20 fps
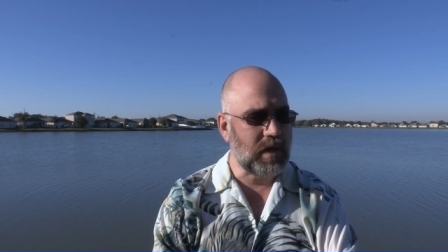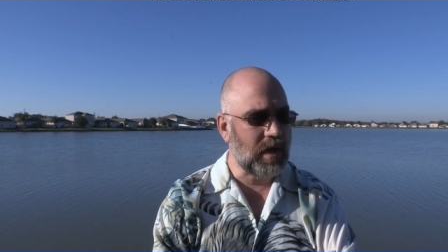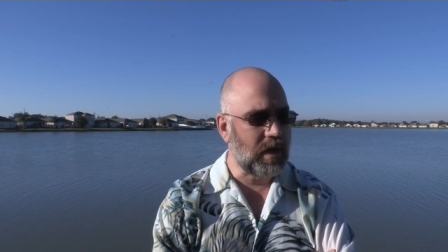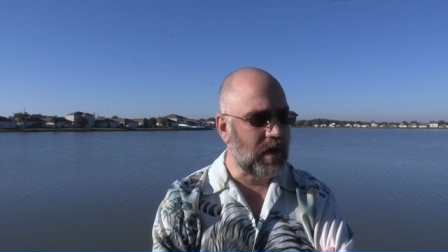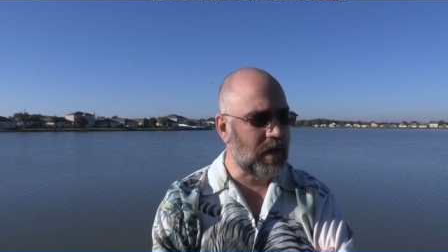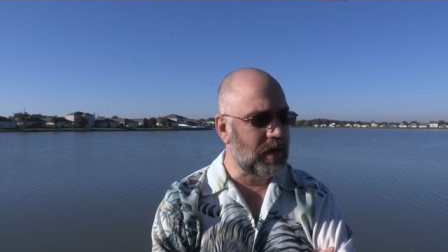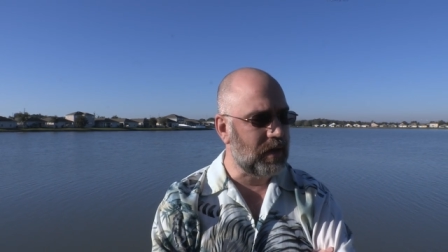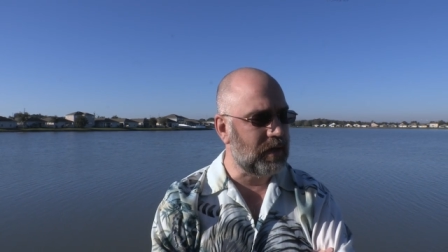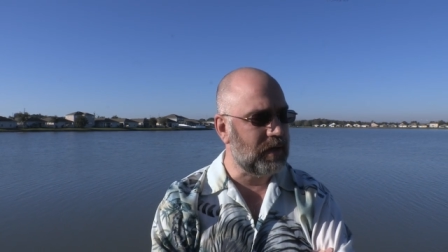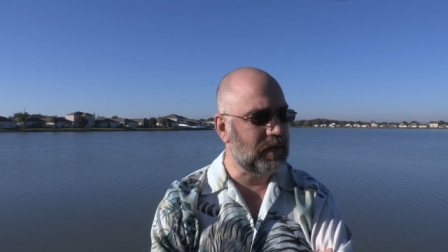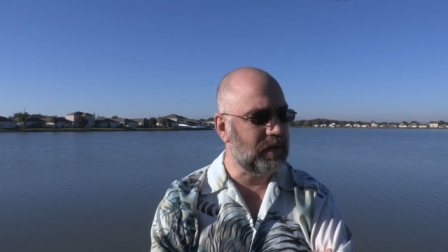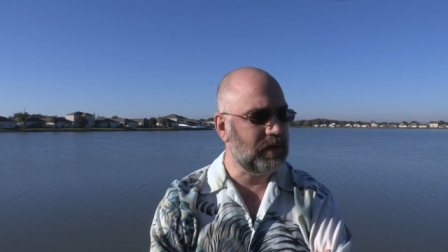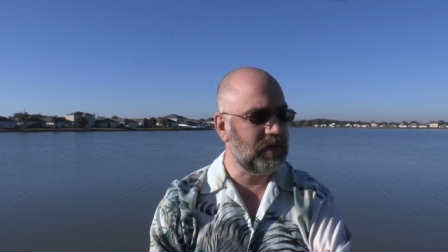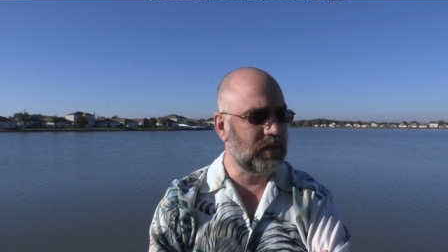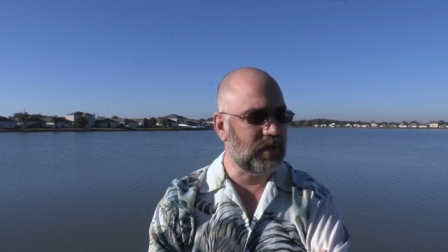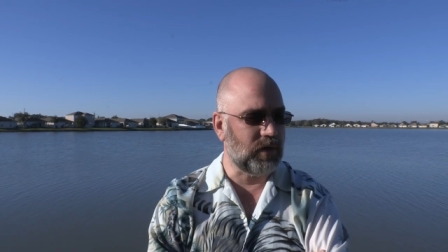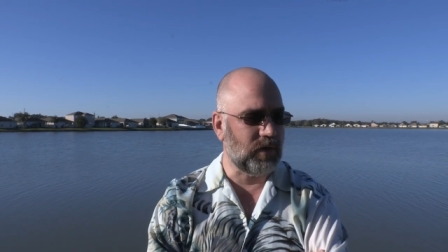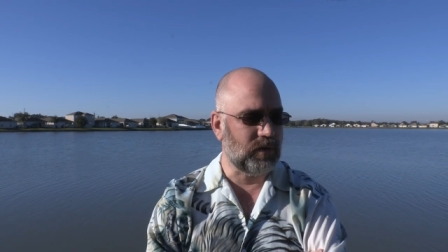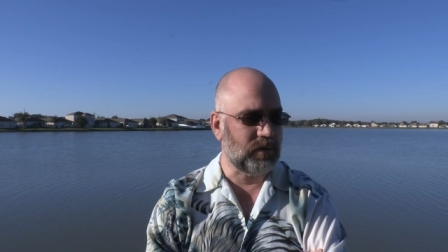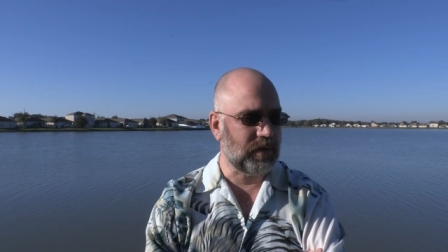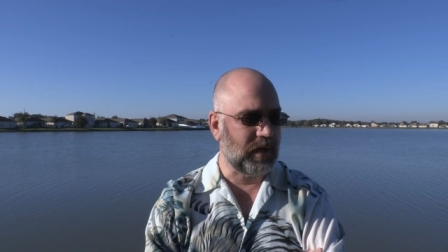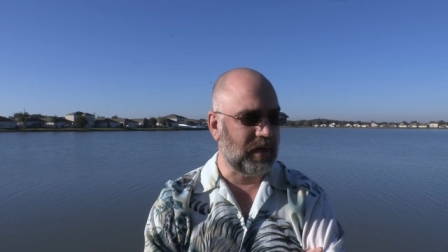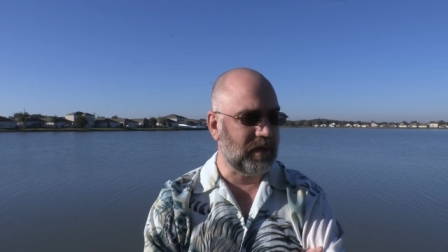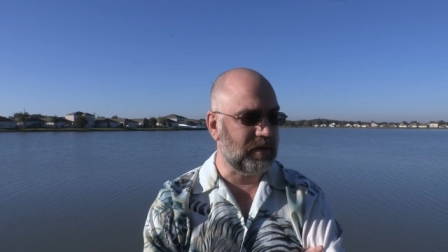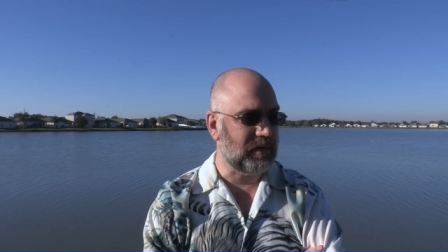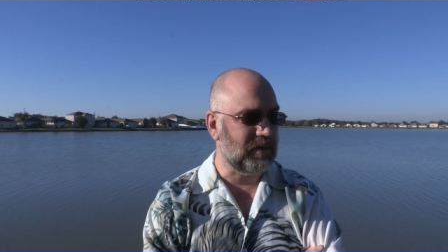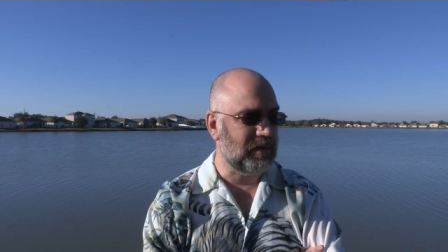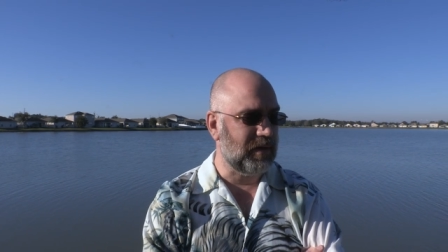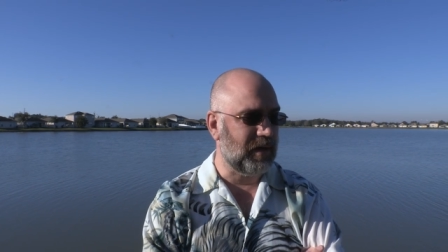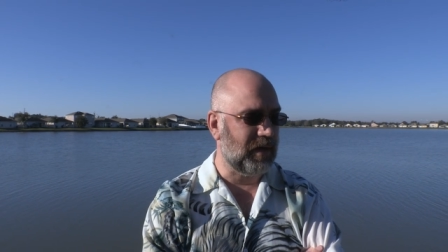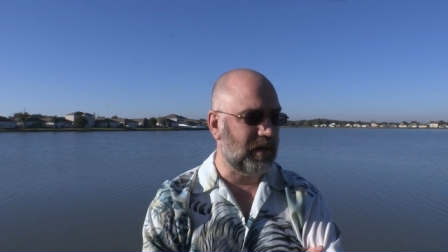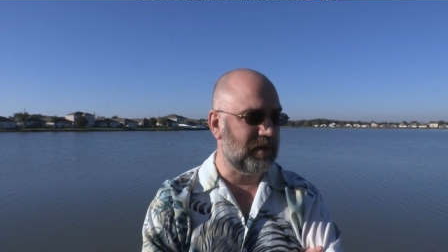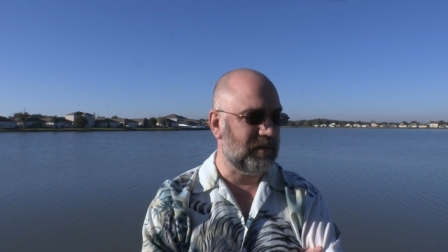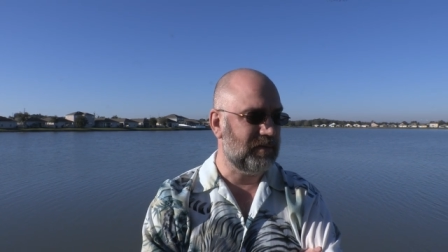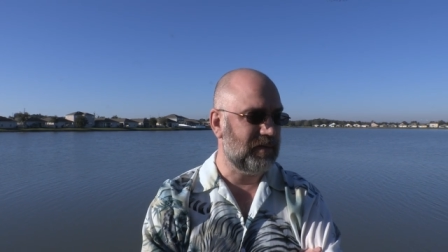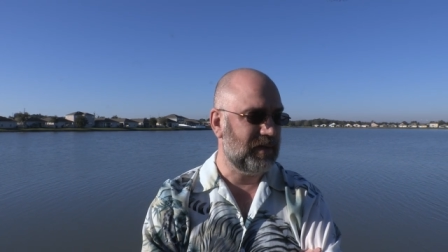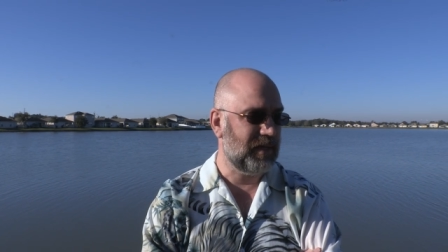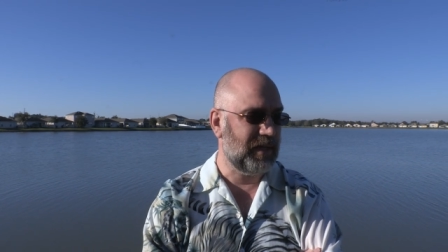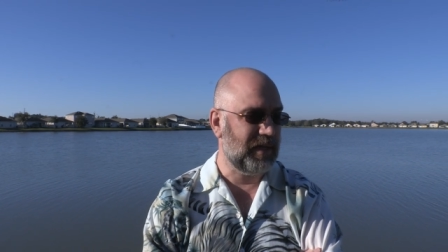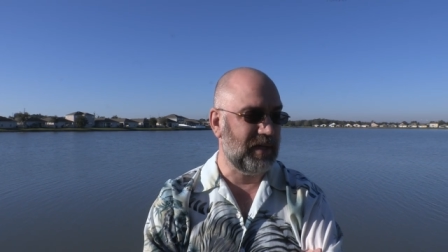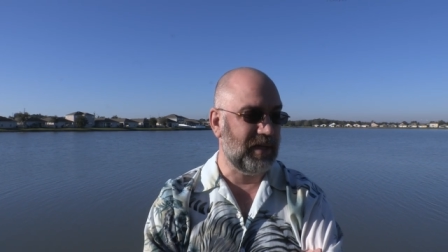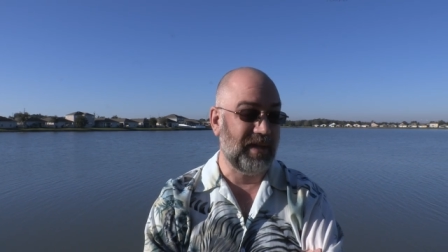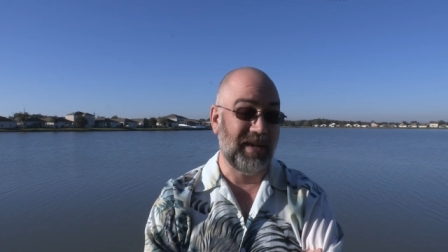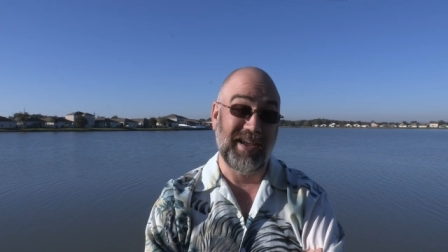uh, you know, and uh, he,